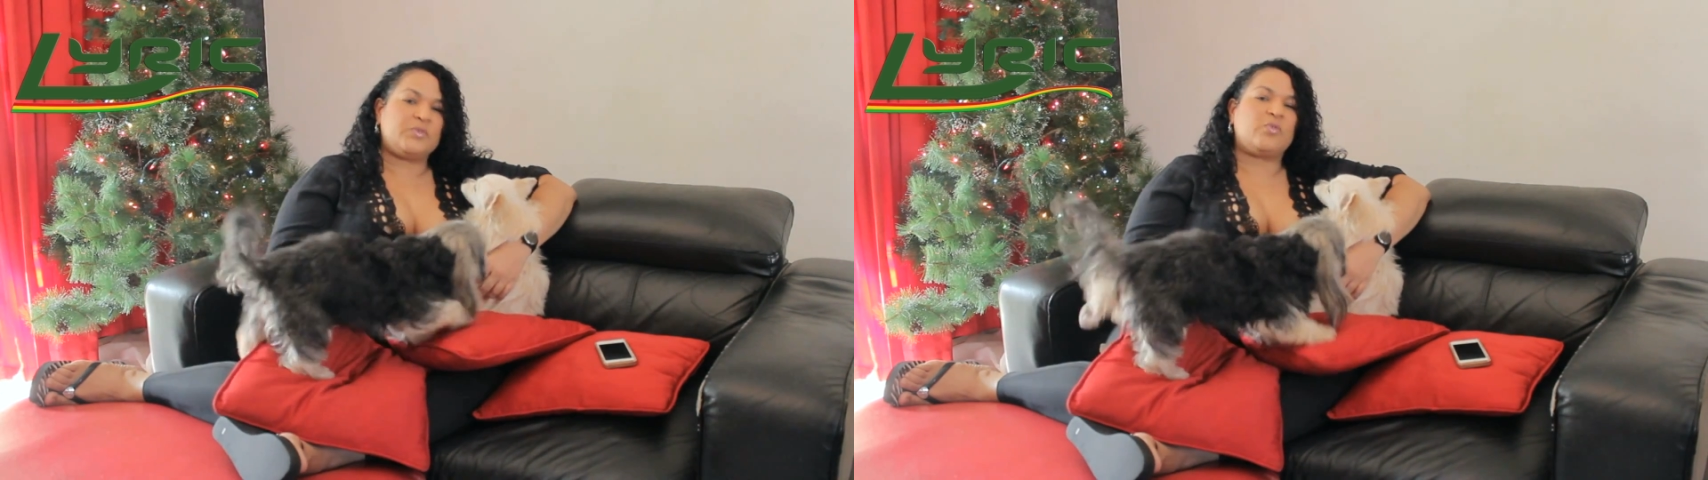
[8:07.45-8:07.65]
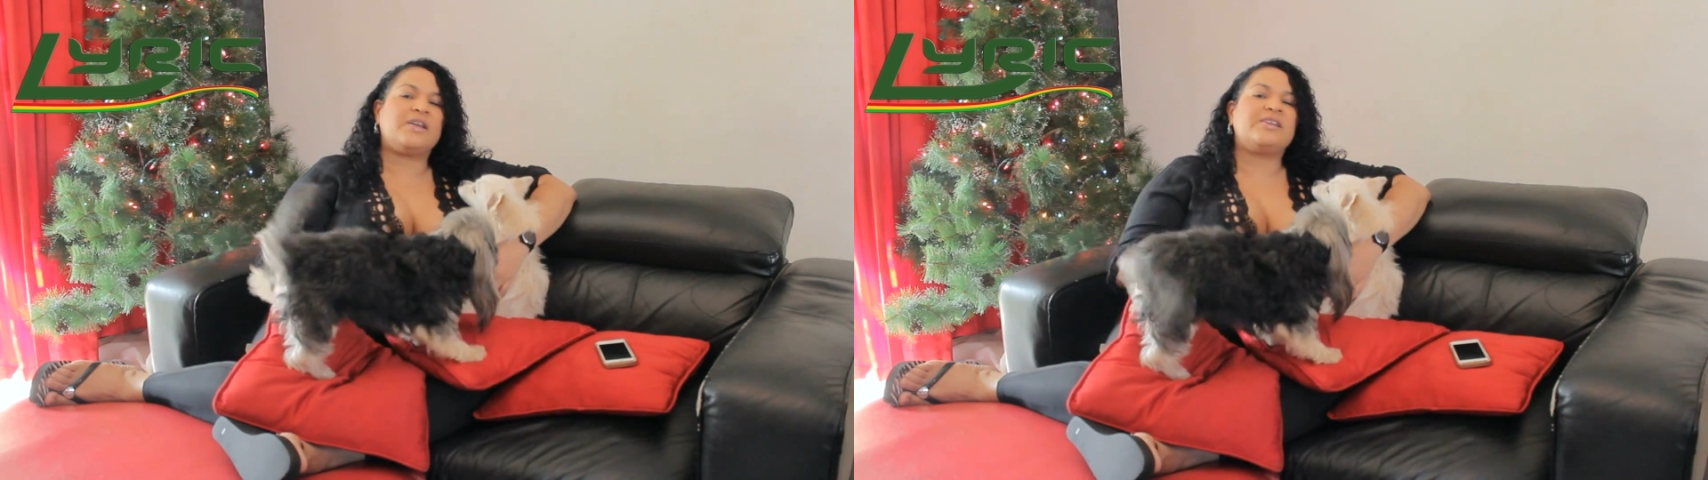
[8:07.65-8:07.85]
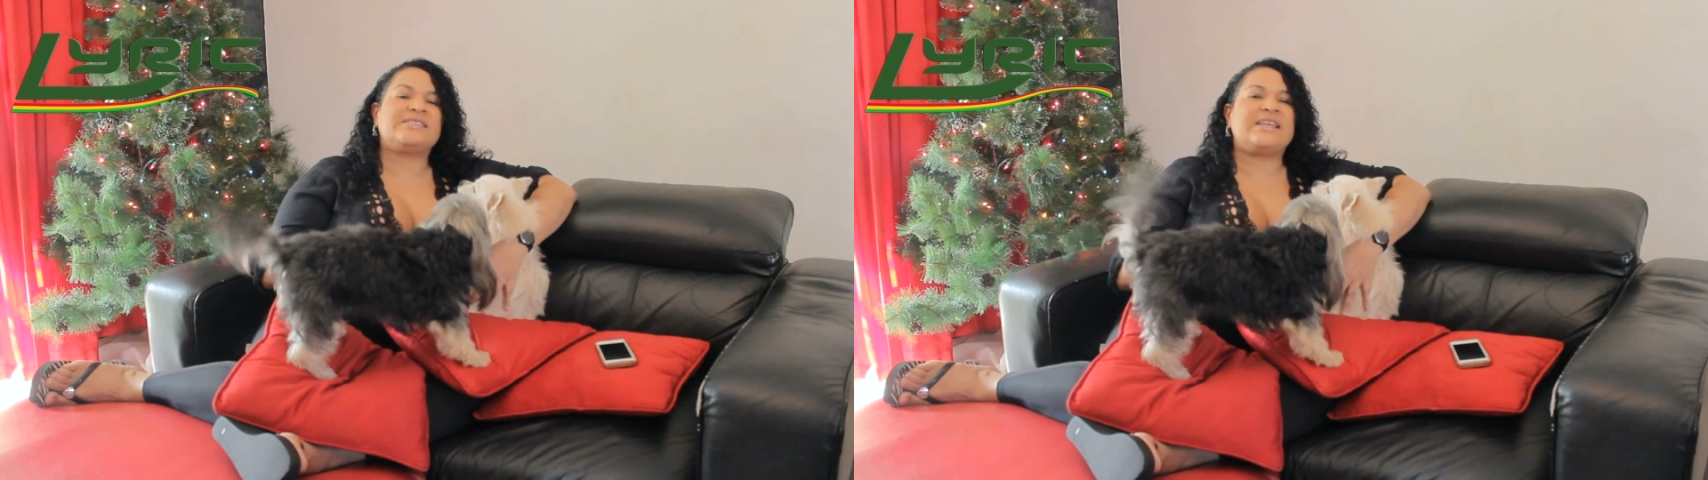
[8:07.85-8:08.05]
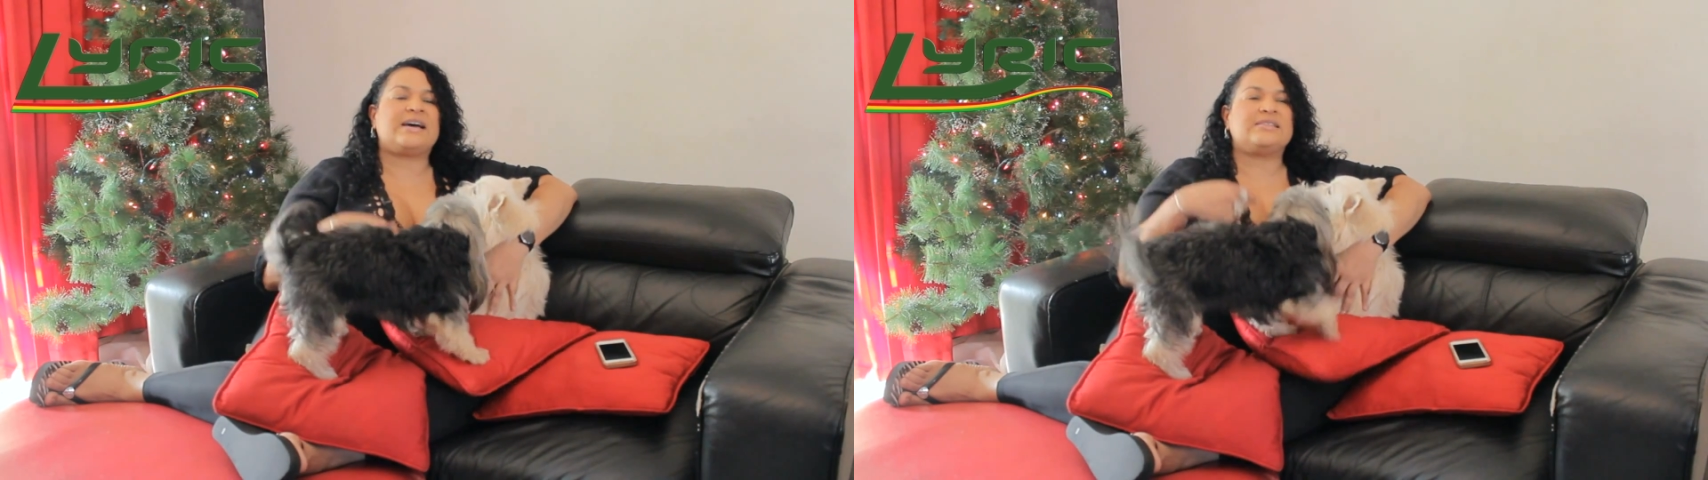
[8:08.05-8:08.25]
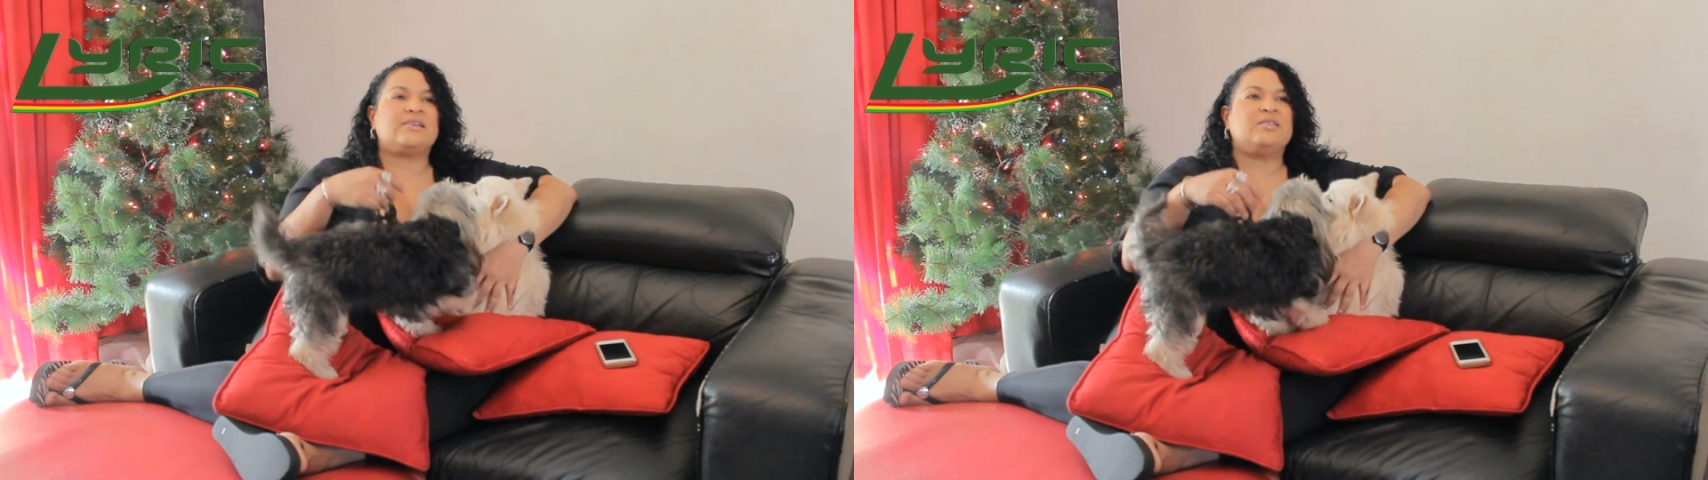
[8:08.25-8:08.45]
What does
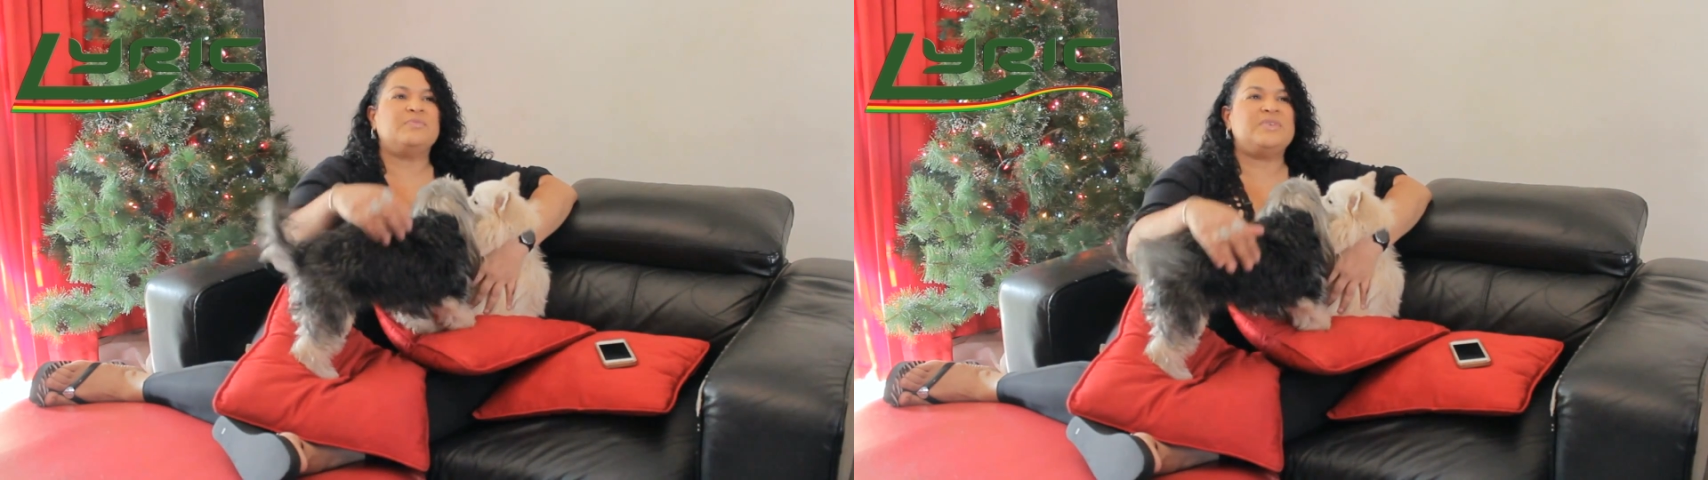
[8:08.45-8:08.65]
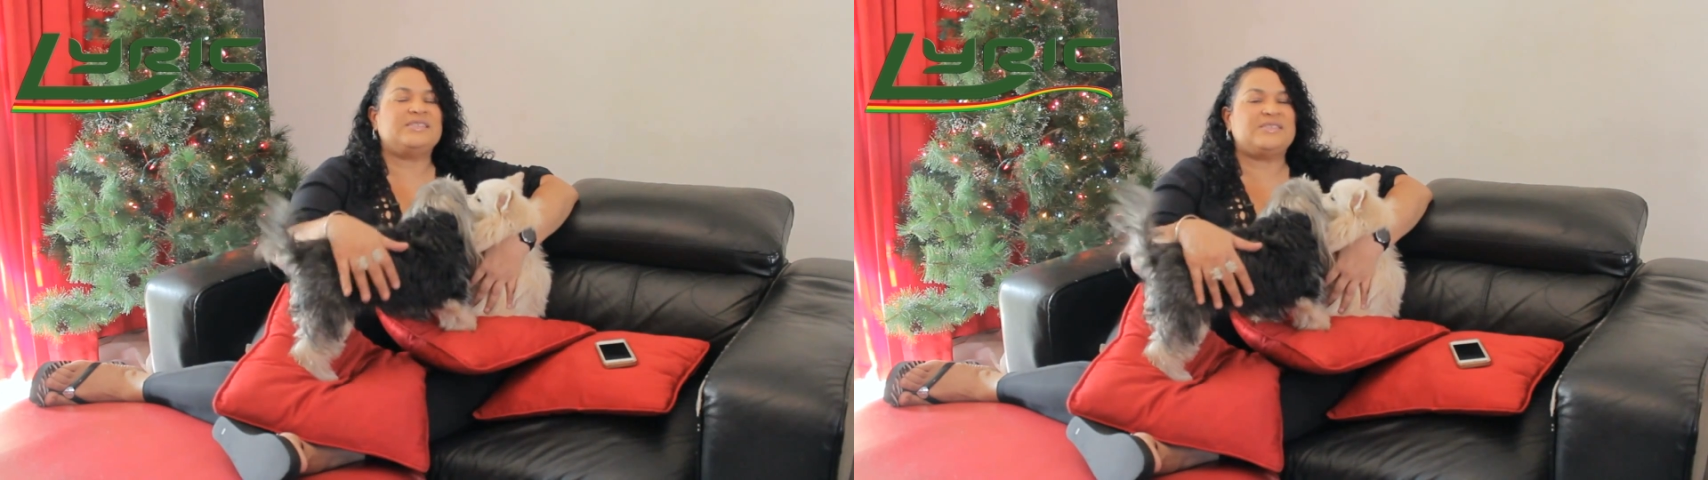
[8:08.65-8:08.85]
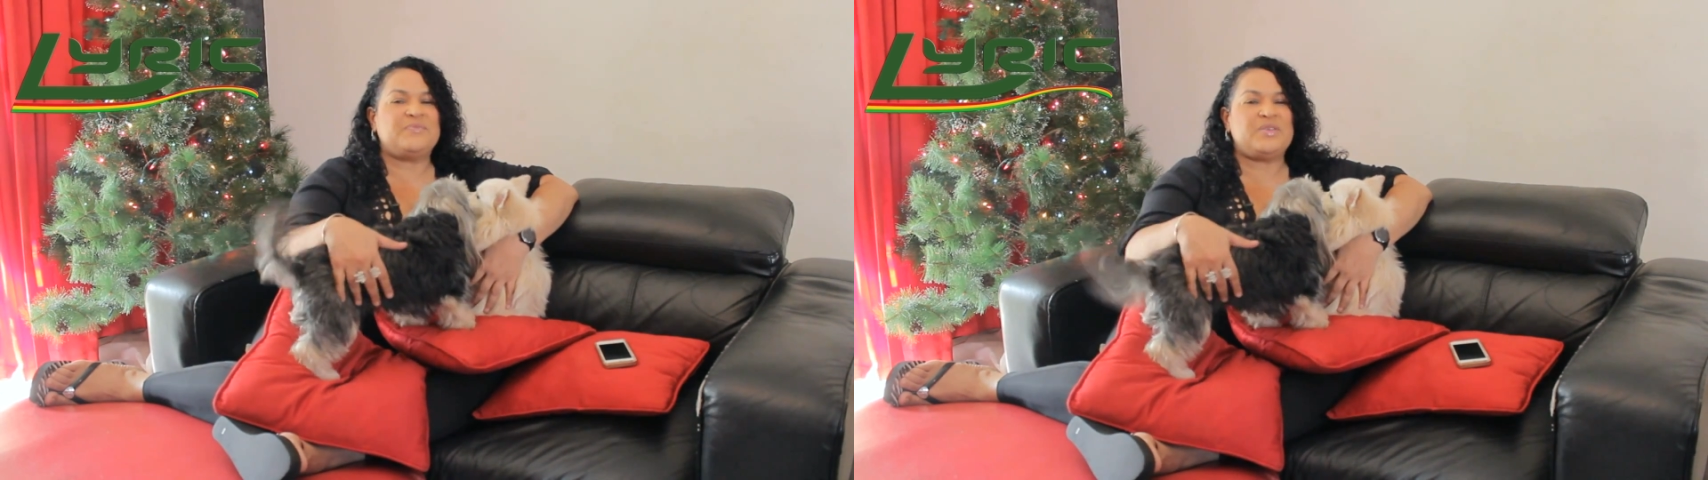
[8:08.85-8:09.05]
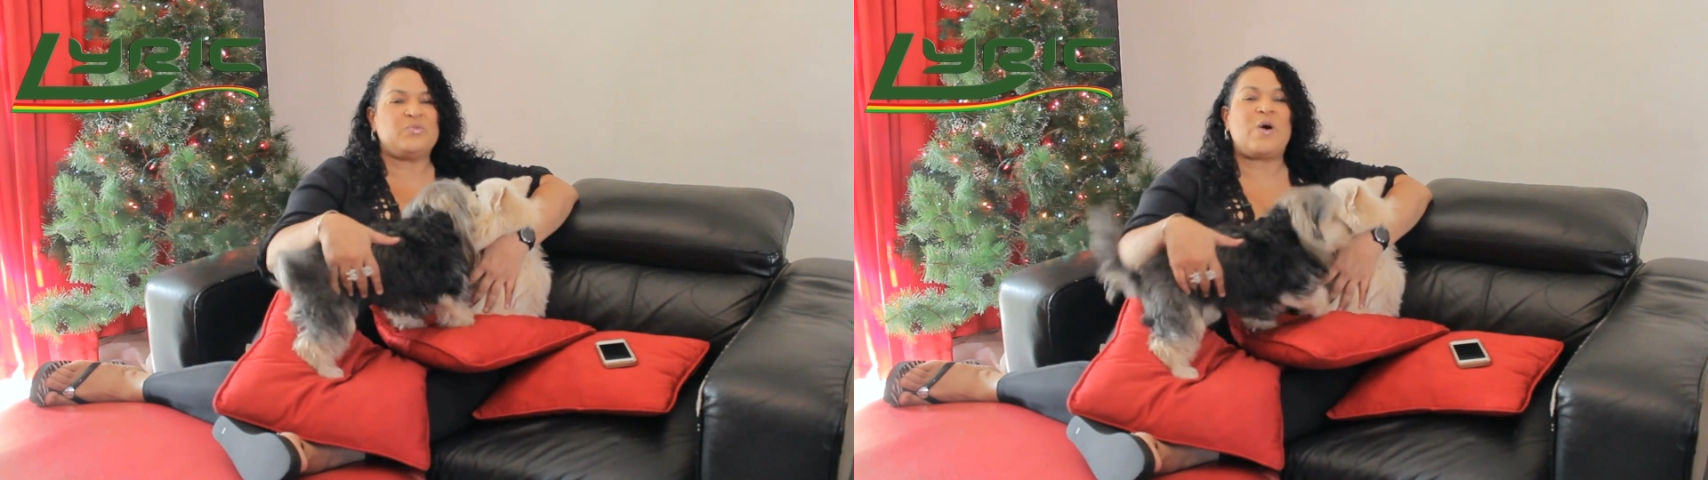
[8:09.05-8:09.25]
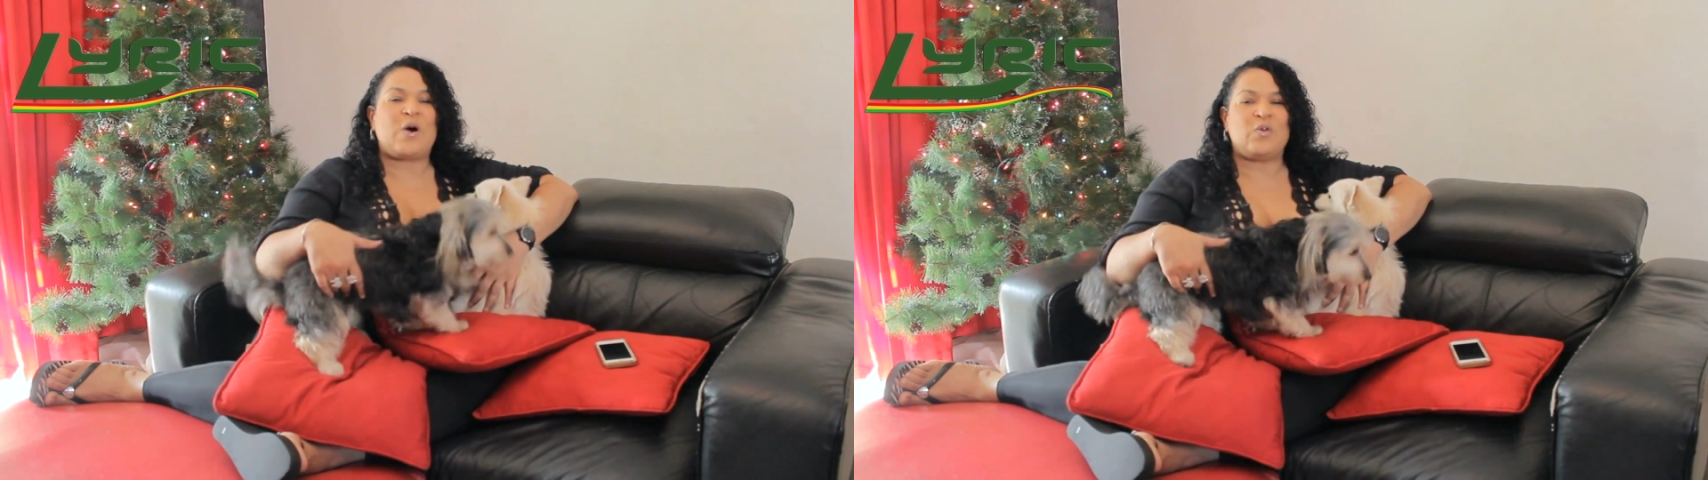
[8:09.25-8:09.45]
dancehall mean to me?
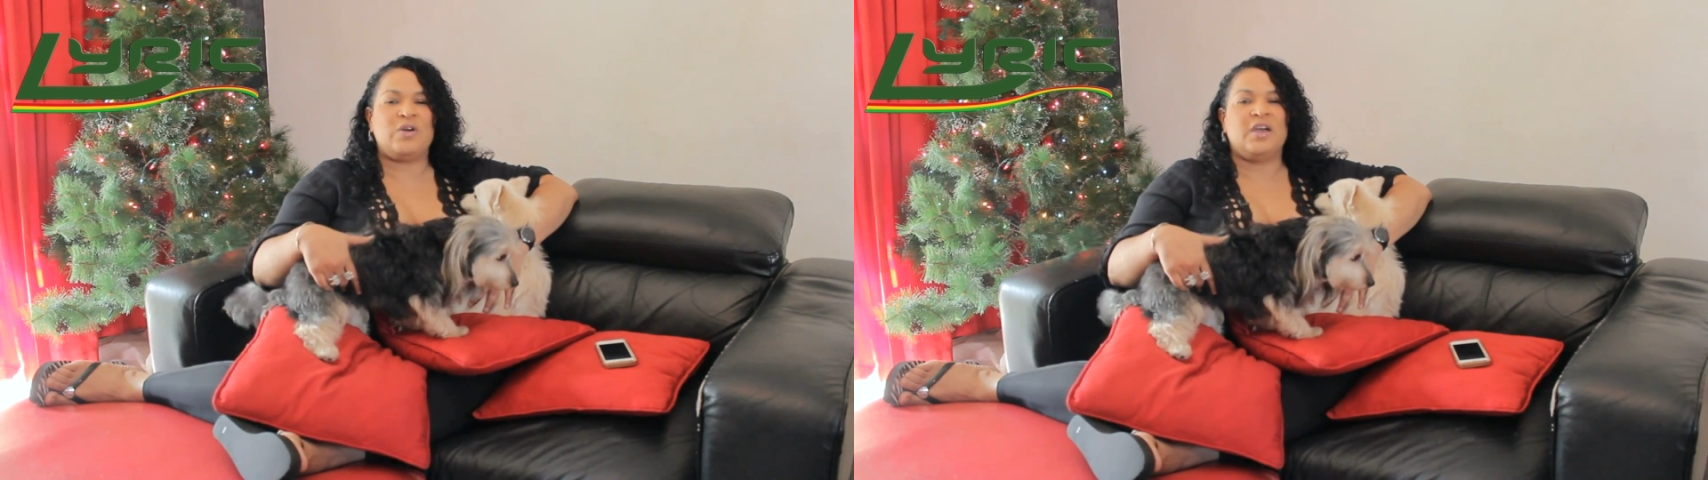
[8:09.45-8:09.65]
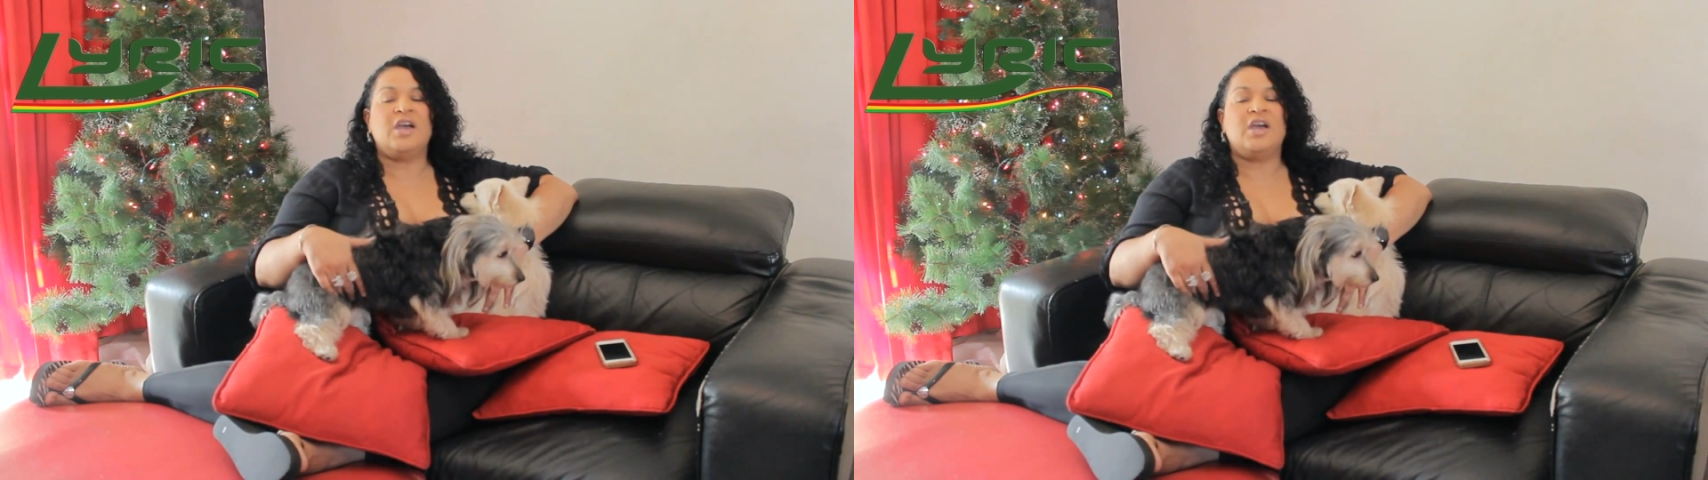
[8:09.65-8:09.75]
Wow.